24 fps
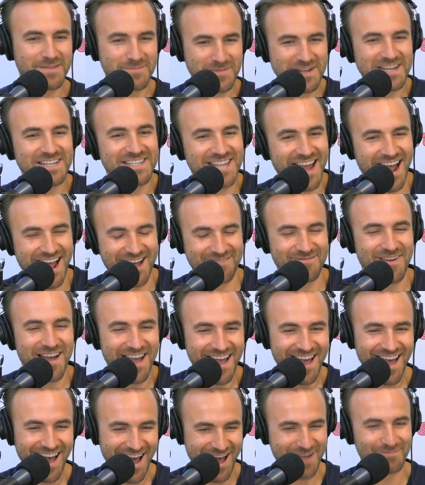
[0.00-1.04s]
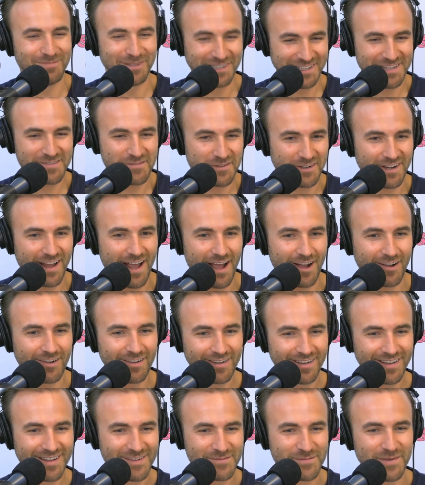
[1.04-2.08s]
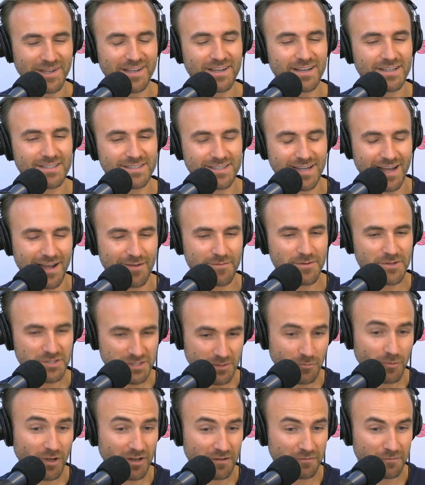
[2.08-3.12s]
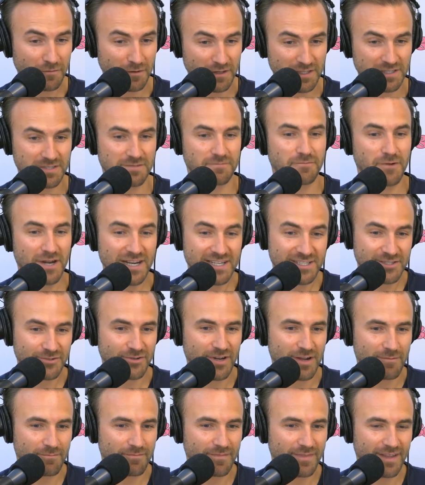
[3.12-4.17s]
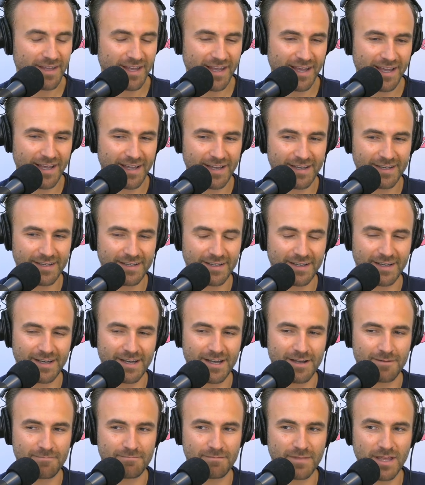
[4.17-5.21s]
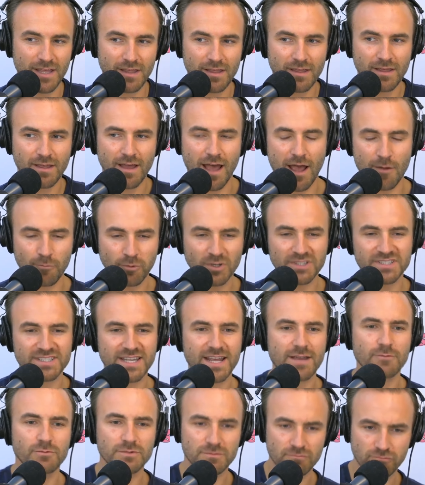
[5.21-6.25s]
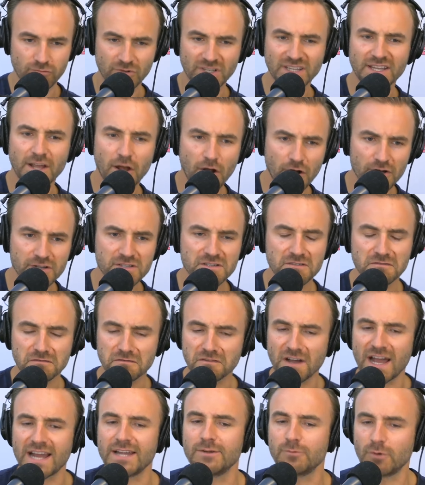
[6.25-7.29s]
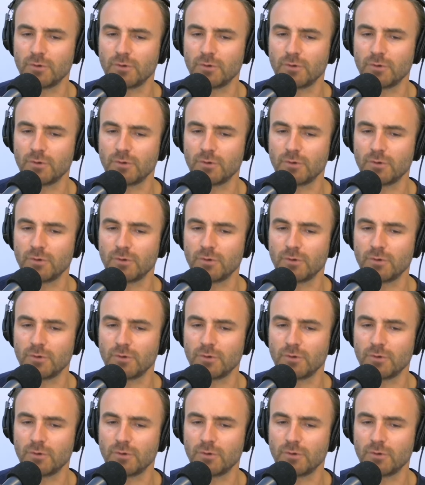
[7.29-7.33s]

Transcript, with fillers: meantime, I believe you now because I'm using one for this France trip. And yeah. um, I will say it was really hard to find